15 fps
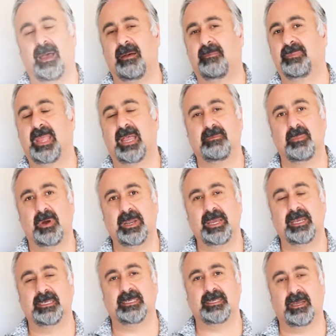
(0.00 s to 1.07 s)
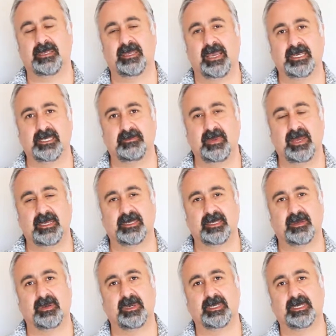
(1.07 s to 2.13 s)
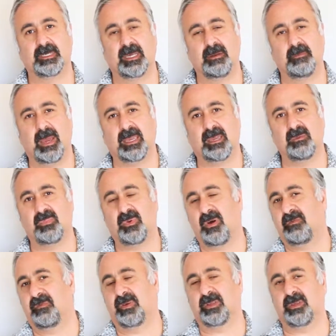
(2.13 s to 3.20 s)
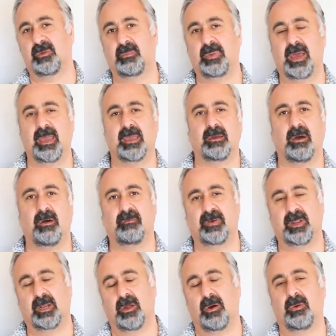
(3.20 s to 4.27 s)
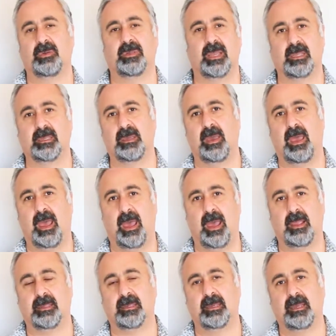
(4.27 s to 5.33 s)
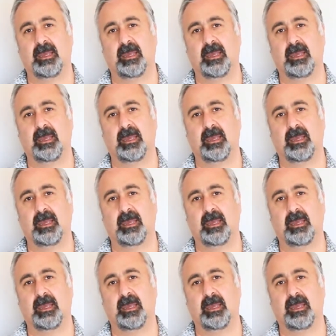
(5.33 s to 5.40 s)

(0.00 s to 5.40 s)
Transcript: that money is not expense, so you're still making profit. You're paying off a loan that you had.